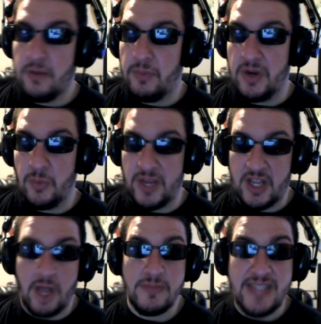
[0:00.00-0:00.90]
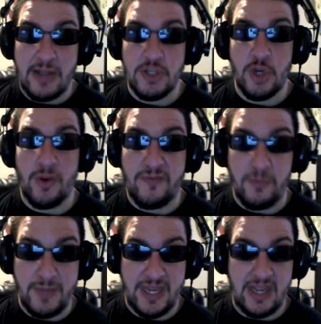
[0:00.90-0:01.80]
But when it comes down to it, for
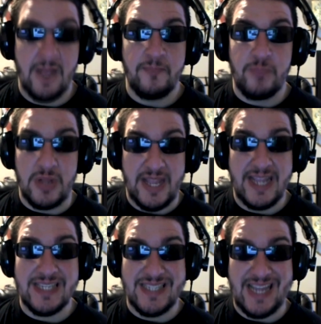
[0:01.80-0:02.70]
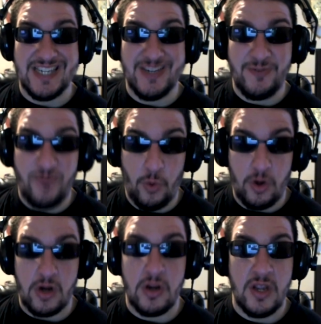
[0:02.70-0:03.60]
me, PlayStation
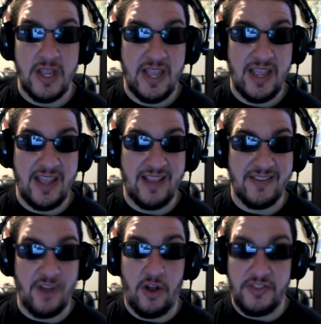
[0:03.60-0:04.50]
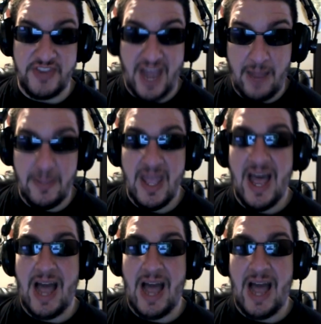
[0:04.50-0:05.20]
4 is on top.